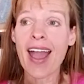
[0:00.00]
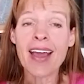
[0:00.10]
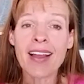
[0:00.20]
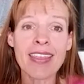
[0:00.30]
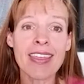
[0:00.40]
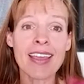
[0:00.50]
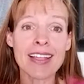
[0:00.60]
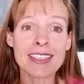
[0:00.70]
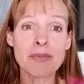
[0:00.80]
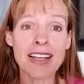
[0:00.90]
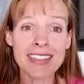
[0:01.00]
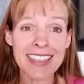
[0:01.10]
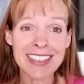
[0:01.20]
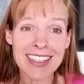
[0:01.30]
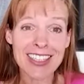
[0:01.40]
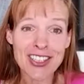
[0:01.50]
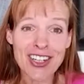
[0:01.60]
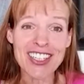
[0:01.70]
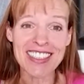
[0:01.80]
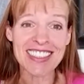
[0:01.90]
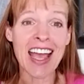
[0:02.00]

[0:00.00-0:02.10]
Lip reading: And I think it's a blessing to the church to